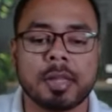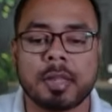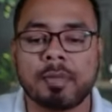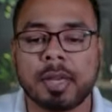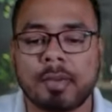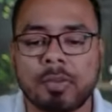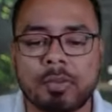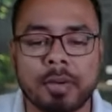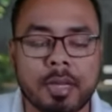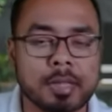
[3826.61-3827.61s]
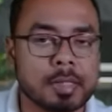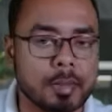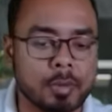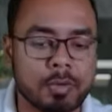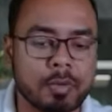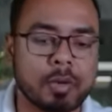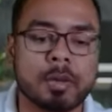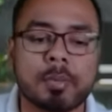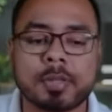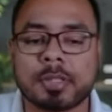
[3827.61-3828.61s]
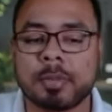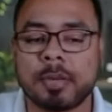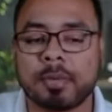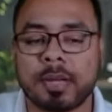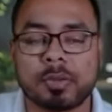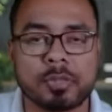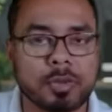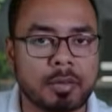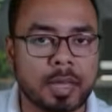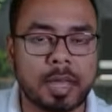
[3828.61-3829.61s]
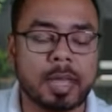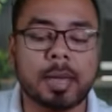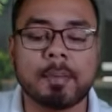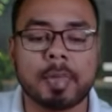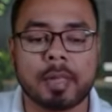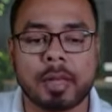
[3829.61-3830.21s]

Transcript: then we have to find sum of all possible values of k